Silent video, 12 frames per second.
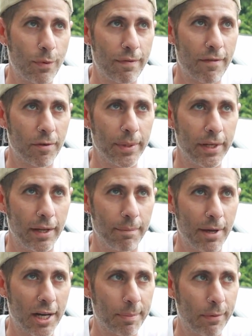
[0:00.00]
we've never been to
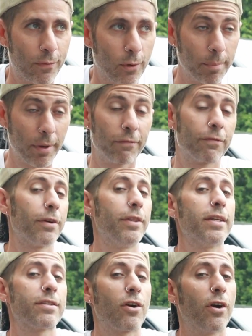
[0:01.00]
Impact before, but for
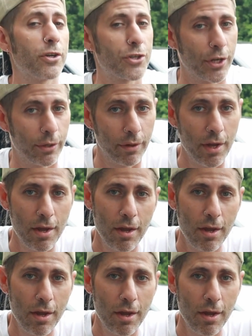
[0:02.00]
this car show,